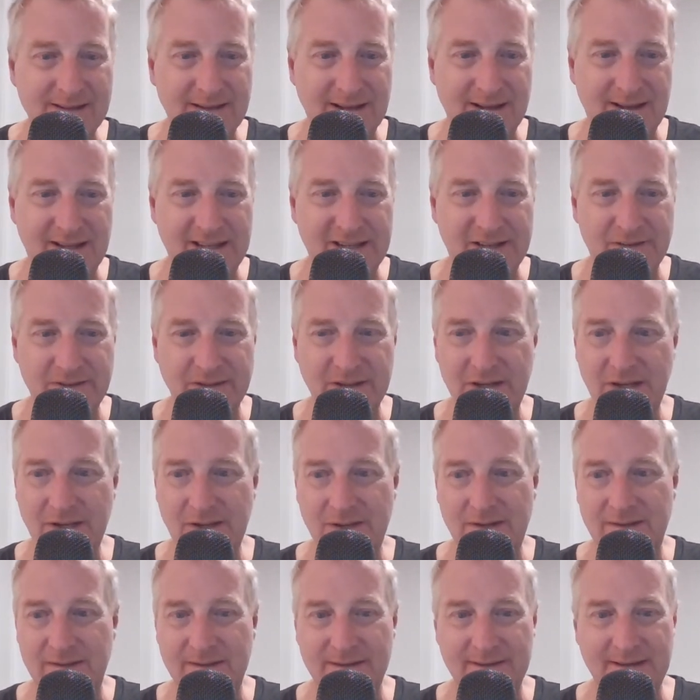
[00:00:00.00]
I don't
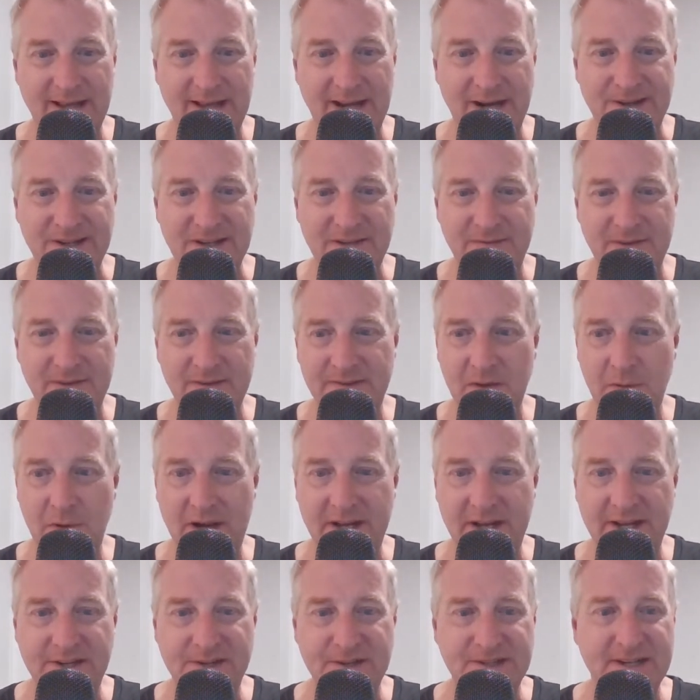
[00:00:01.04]
know. Area 51.
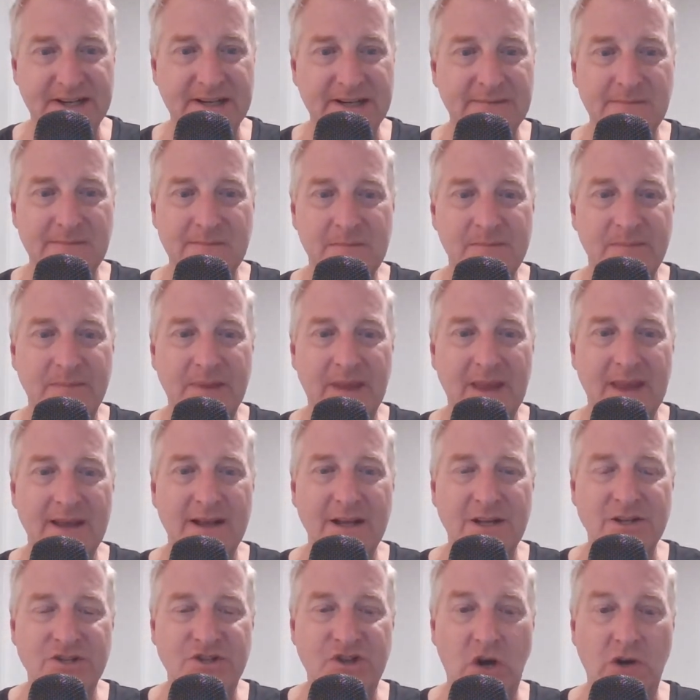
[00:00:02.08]
Interesting.
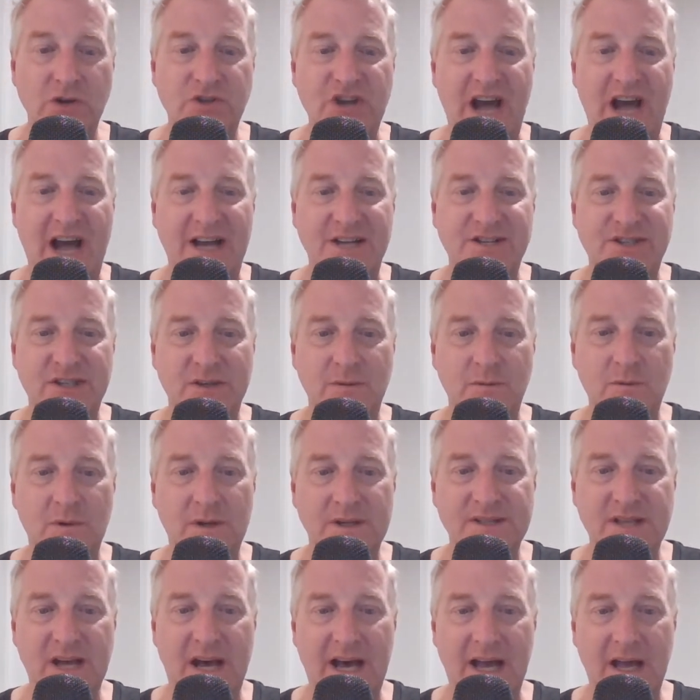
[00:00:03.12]
Joe Jackson
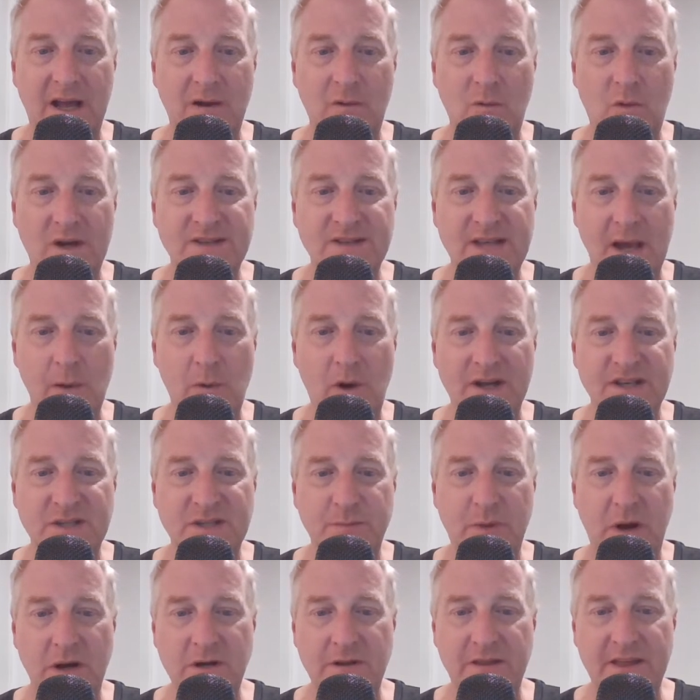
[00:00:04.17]
was I was I was
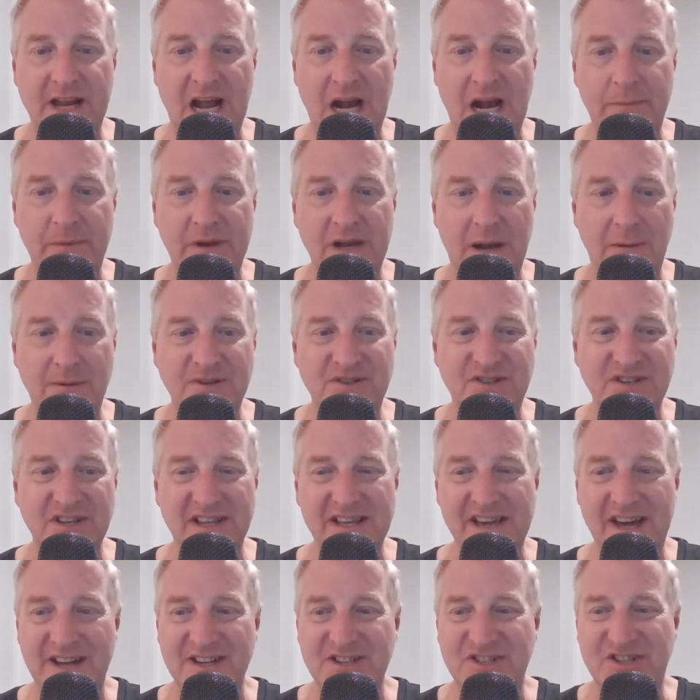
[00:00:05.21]
part of that army. I was
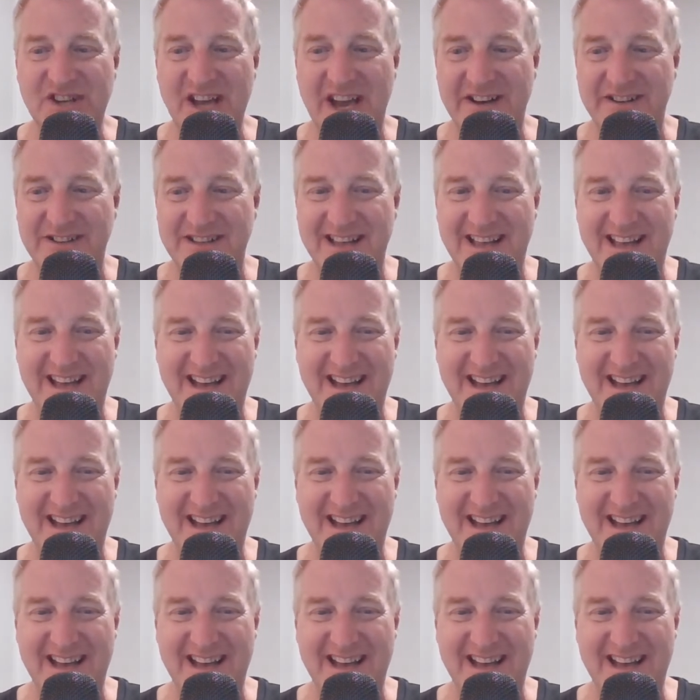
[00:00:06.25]
shielding on his channel.